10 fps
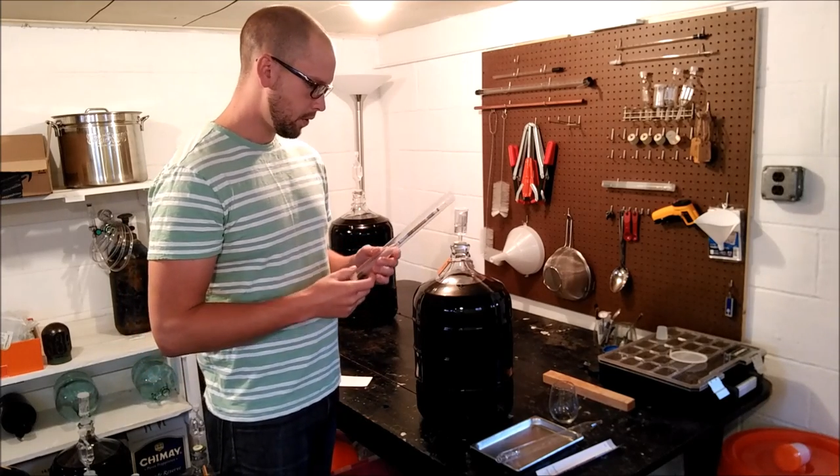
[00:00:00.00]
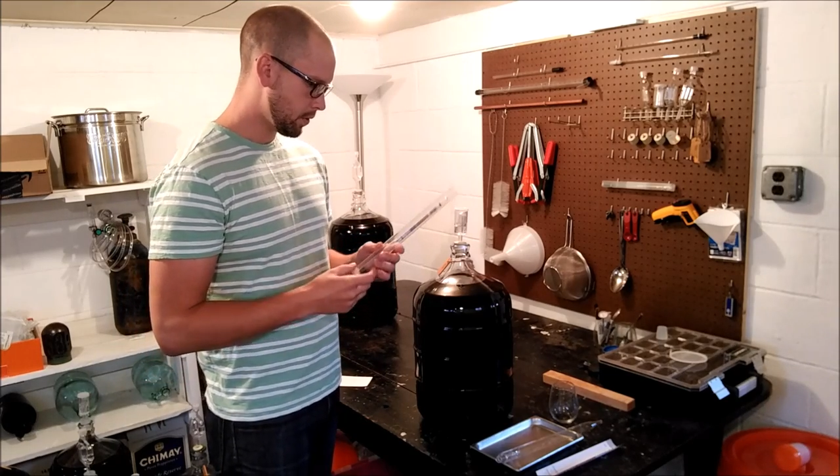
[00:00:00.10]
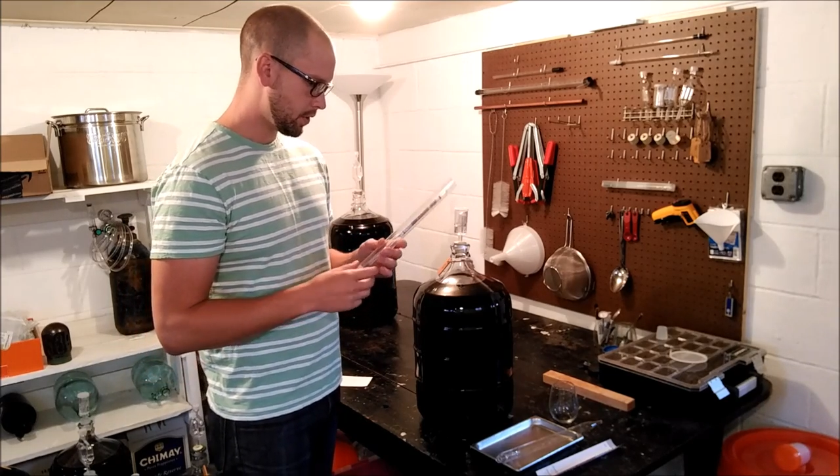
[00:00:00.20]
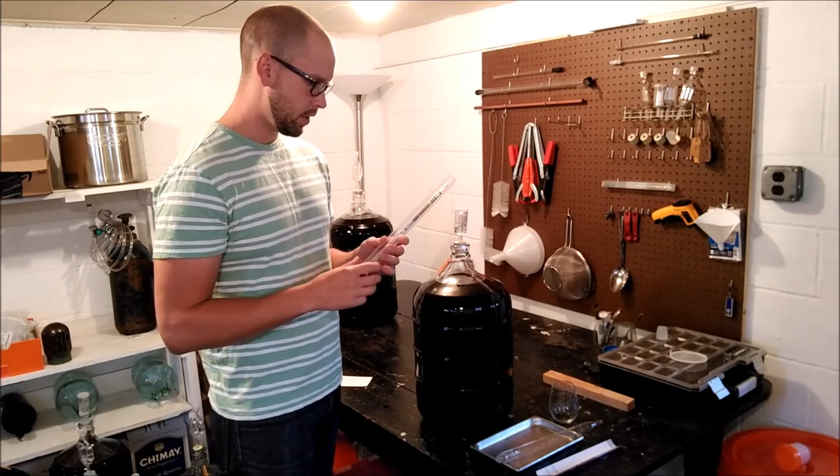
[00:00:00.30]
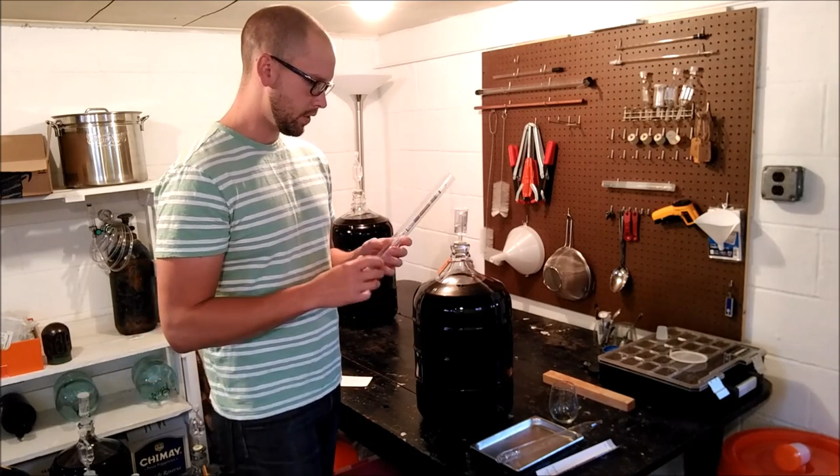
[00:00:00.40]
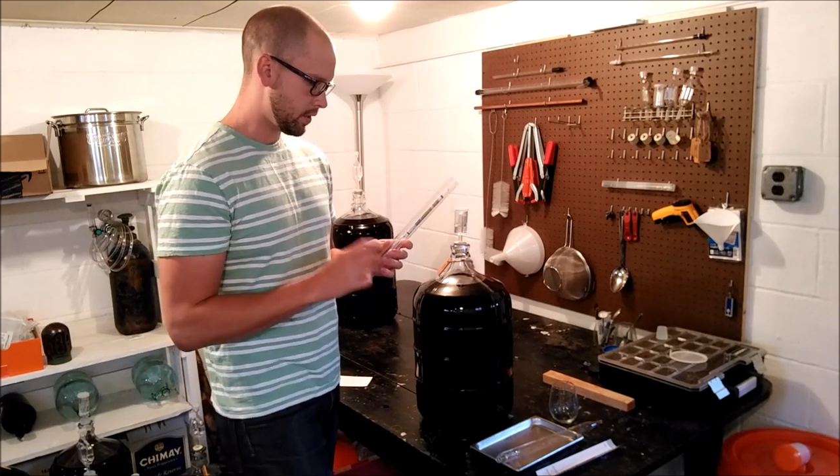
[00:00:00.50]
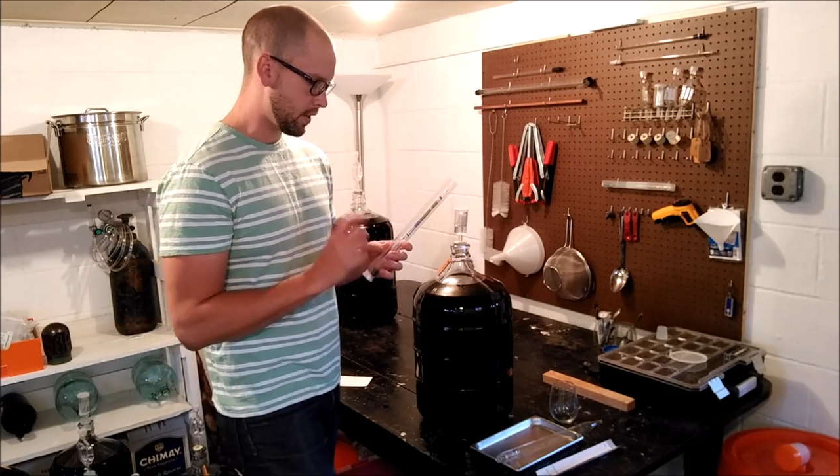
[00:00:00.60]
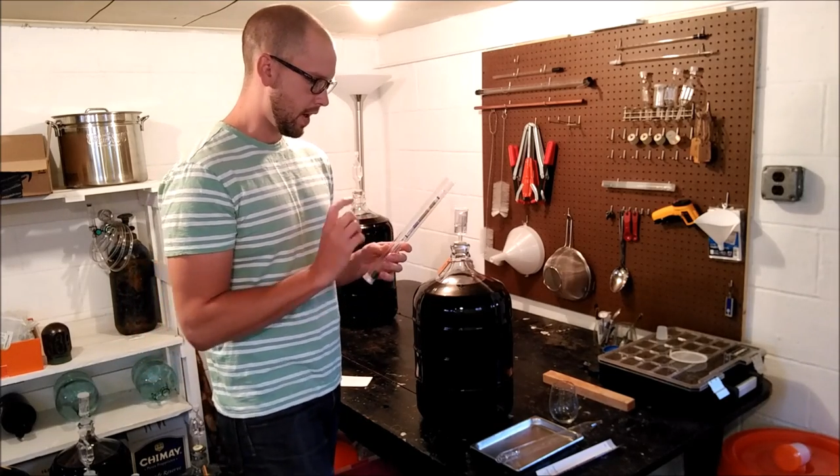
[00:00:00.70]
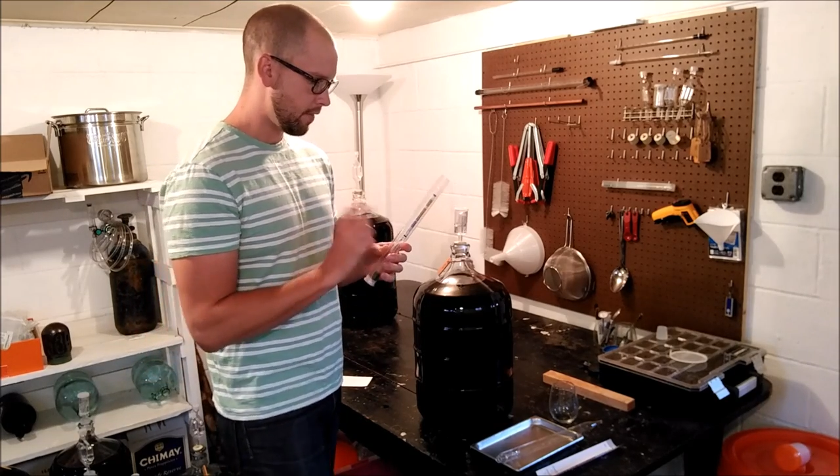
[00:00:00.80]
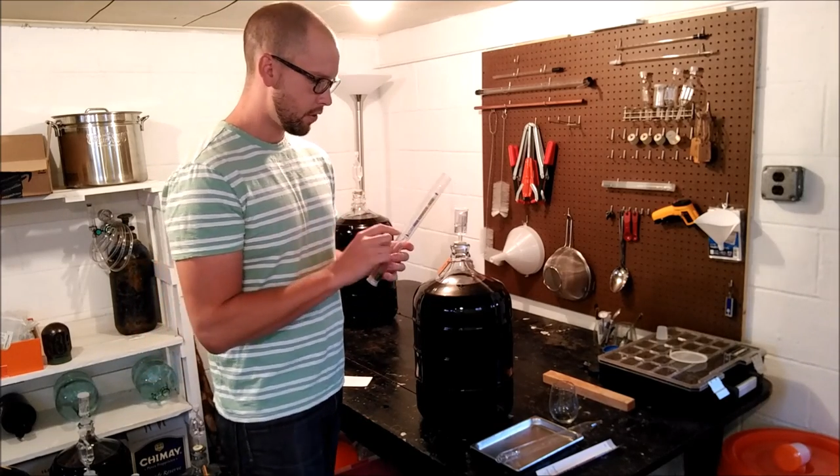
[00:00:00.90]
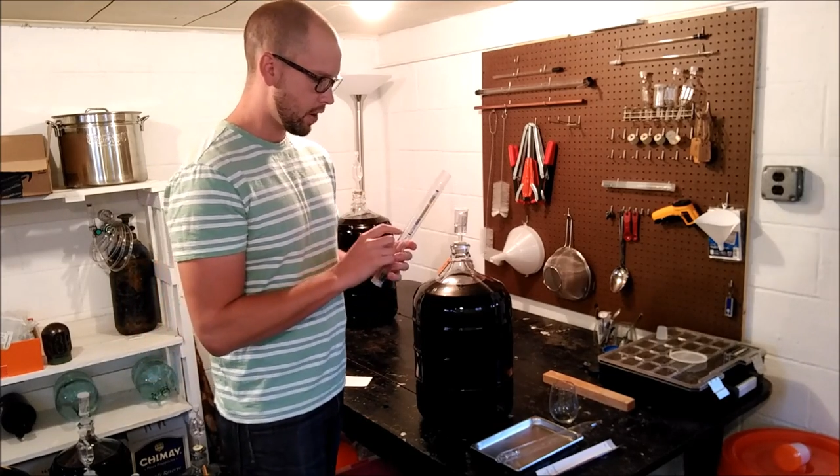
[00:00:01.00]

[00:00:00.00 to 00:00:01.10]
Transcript: you'll see on the side of